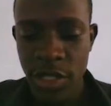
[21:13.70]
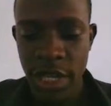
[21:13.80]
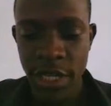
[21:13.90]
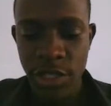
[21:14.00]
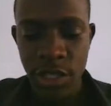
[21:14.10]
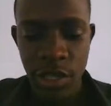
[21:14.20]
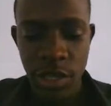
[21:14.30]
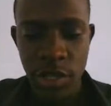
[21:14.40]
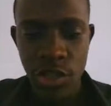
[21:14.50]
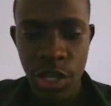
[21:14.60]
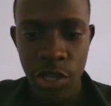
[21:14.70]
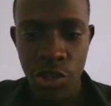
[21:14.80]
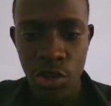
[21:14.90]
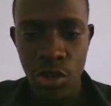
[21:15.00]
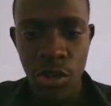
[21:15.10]
slash
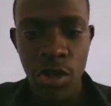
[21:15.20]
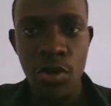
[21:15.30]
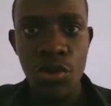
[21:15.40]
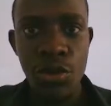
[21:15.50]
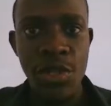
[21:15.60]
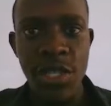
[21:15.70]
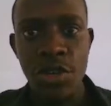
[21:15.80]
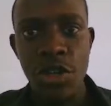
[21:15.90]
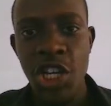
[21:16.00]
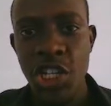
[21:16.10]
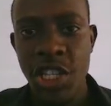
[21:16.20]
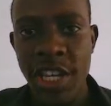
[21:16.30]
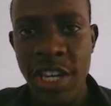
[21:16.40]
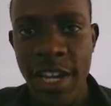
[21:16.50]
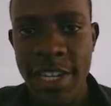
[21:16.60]
json which means that we're going to
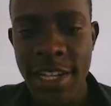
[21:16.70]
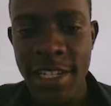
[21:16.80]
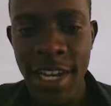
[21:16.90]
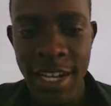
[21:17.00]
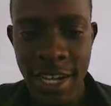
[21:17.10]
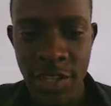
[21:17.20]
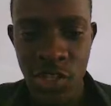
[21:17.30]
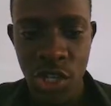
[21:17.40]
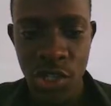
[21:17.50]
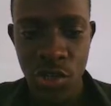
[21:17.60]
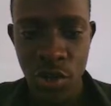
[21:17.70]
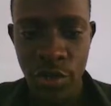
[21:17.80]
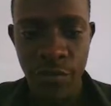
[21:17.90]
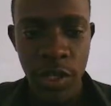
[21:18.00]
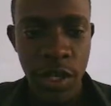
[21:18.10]
send our data as json
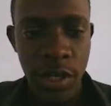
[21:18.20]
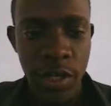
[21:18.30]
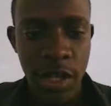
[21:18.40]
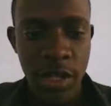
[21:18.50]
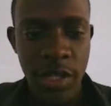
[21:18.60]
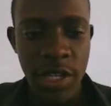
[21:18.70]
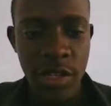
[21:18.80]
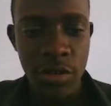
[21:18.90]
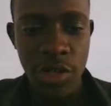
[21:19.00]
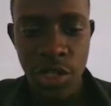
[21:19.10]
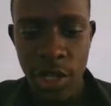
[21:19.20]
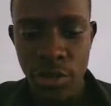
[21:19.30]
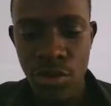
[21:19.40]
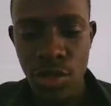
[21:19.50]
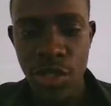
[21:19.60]
now the next thing we shall
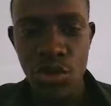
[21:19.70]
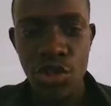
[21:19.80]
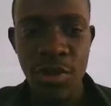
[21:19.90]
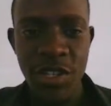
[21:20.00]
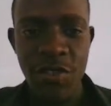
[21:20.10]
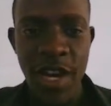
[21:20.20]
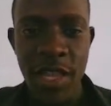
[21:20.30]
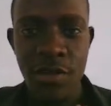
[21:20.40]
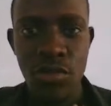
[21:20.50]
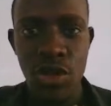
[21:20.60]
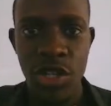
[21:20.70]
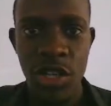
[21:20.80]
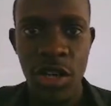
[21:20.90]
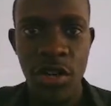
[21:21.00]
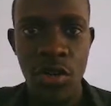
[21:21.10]
do is to specify the
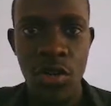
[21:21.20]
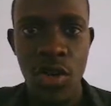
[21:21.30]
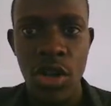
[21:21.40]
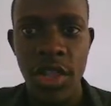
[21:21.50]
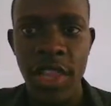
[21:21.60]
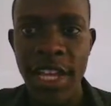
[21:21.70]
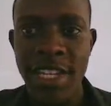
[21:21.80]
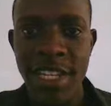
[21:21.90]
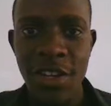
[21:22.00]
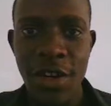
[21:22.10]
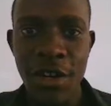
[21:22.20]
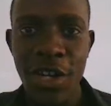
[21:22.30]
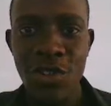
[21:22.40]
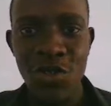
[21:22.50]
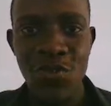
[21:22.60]
body that data we're
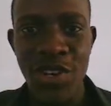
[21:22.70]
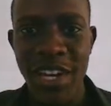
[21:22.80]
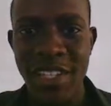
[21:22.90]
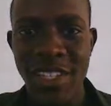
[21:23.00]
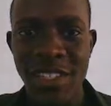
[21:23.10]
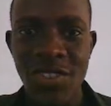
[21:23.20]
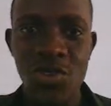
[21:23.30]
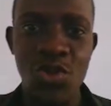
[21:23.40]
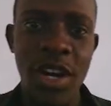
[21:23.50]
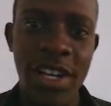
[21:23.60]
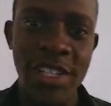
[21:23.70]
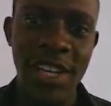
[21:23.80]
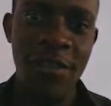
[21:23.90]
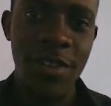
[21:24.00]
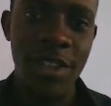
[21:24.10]
going to pass to our
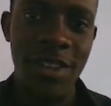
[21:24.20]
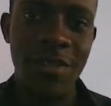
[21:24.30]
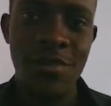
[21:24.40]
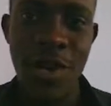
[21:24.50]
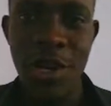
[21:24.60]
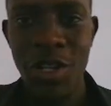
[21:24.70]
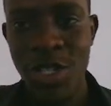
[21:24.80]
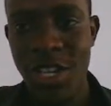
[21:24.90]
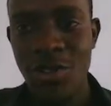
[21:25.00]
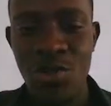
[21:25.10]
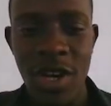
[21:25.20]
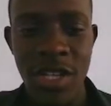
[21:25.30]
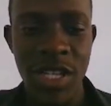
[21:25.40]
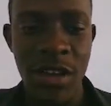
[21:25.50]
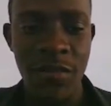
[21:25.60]
server, that we're going to send to our
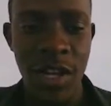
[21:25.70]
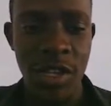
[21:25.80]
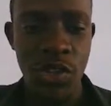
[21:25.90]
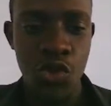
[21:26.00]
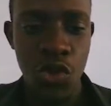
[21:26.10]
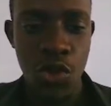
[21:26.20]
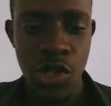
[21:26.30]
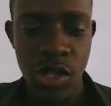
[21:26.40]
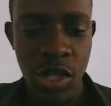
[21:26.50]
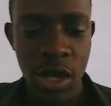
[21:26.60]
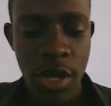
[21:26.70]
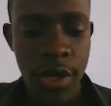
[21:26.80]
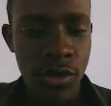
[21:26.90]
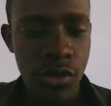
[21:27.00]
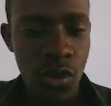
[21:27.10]
server in this request.
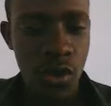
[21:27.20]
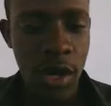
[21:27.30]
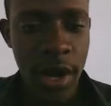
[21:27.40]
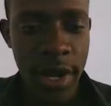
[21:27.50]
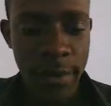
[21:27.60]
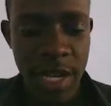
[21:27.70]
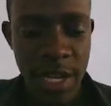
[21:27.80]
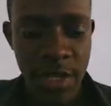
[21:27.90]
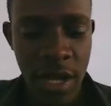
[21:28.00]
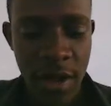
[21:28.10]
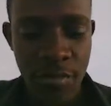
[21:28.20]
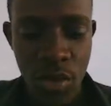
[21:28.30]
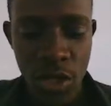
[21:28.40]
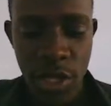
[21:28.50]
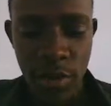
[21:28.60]
So our, that, our
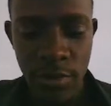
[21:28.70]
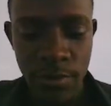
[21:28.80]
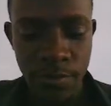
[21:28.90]
body,